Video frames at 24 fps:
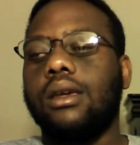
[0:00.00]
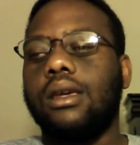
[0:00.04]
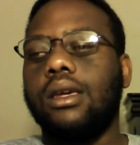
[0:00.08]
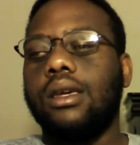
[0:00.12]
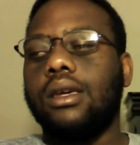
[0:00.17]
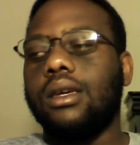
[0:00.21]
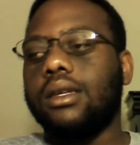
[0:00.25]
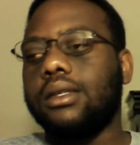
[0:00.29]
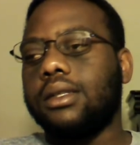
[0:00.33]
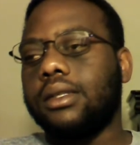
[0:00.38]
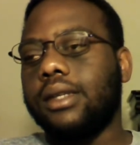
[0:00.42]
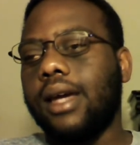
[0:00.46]

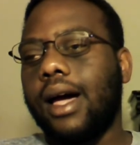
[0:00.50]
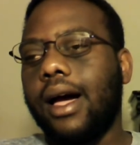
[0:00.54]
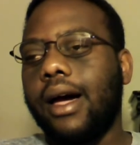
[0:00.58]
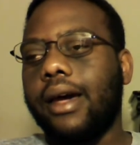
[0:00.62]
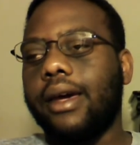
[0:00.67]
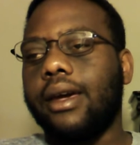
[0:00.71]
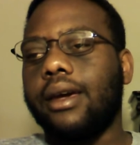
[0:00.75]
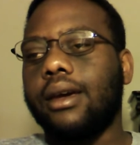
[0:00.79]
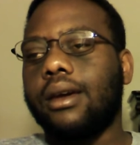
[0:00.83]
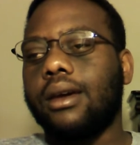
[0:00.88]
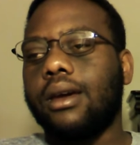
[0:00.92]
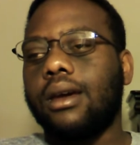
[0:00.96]
he is
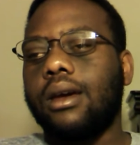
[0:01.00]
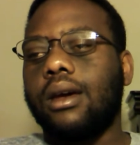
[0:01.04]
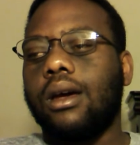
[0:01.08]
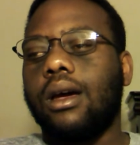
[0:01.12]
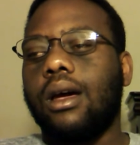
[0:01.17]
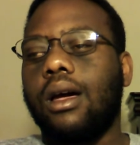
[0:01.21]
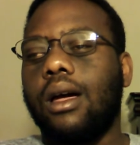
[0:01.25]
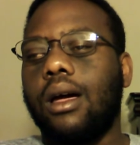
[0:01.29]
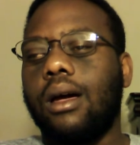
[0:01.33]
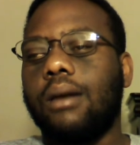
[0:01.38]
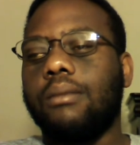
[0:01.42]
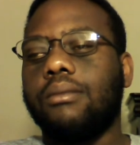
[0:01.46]
dying.
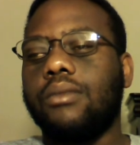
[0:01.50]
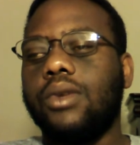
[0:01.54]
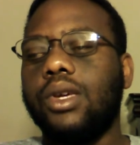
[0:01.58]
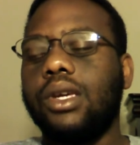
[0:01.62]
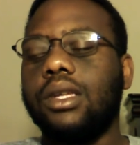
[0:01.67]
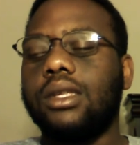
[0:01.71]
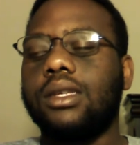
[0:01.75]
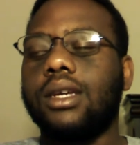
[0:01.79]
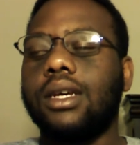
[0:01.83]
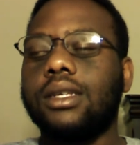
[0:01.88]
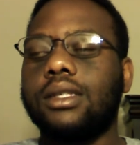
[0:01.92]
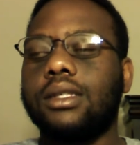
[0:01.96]
Um,
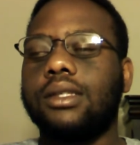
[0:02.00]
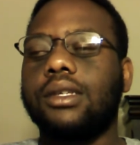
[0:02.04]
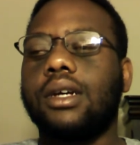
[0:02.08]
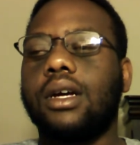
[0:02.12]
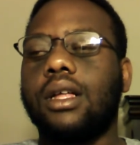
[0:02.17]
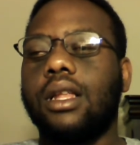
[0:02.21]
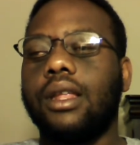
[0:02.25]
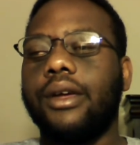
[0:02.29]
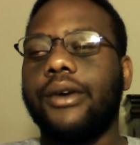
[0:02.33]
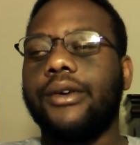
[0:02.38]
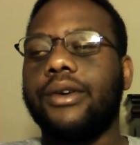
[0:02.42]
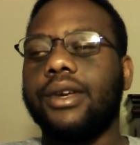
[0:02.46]
he does
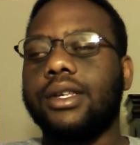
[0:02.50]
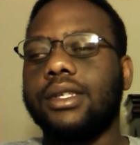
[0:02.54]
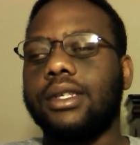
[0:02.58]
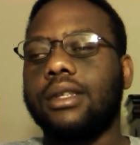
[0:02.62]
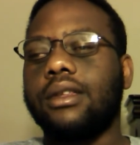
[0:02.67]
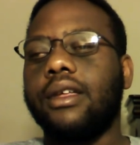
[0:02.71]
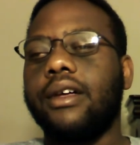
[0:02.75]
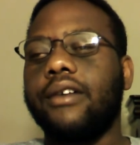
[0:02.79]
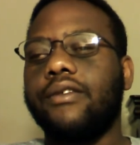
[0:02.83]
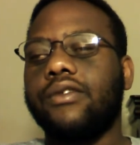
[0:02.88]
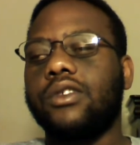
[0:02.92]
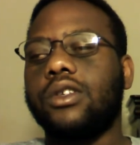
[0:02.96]
declare
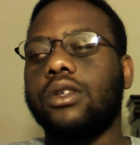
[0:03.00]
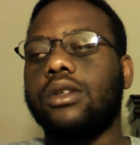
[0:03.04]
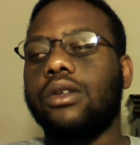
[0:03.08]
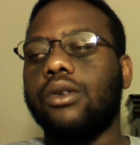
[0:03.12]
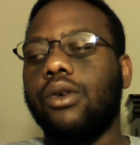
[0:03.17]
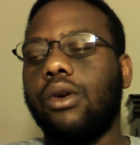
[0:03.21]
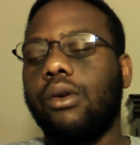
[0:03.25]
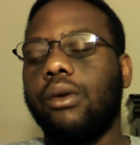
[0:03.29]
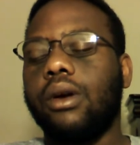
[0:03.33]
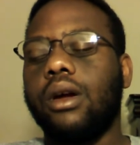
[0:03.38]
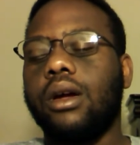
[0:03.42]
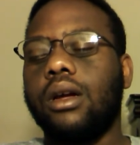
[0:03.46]
his love to
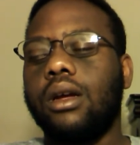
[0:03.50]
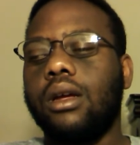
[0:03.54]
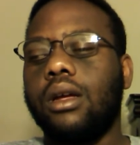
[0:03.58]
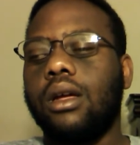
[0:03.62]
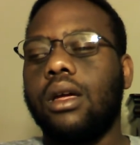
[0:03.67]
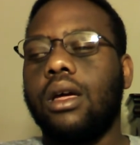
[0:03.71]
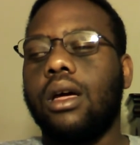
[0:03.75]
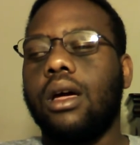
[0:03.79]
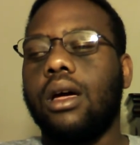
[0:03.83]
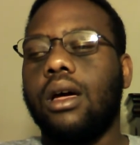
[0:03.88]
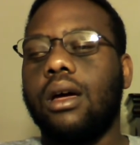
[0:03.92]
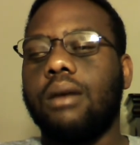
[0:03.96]
Nora,
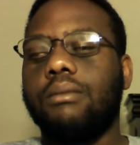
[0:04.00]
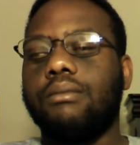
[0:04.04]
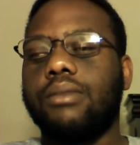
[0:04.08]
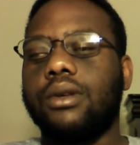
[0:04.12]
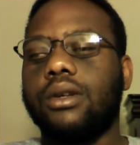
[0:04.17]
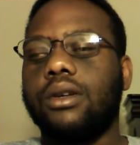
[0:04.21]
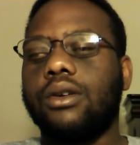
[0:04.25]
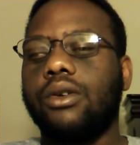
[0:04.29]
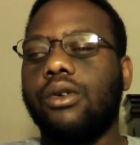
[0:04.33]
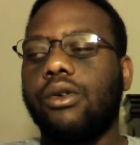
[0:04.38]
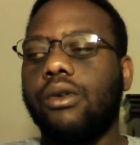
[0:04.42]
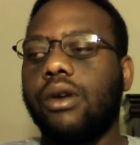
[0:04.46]
um,
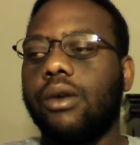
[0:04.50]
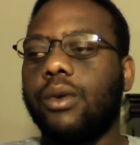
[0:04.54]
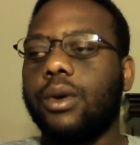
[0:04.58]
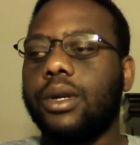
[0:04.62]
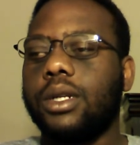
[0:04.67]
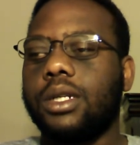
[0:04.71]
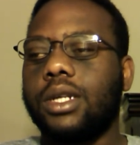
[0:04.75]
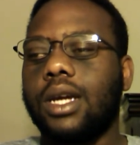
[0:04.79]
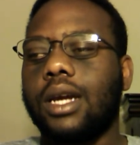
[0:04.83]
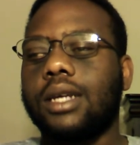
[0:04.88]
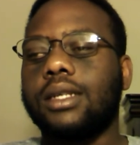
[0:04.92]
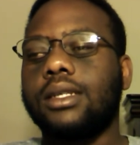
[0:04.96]
but Nora
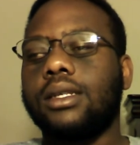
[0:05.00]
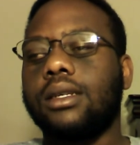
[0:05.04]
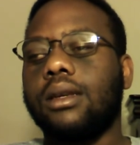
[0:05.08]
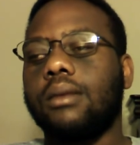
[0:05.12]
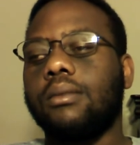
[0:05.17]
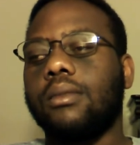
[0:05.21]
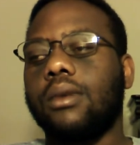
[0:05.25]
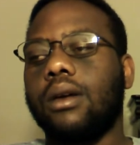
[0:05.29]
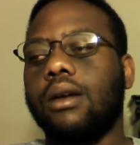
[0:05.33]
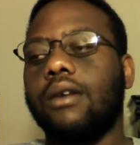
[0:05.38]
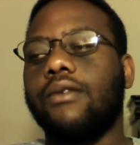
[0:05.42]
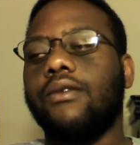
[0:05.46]
rejects
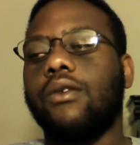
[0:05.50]
him.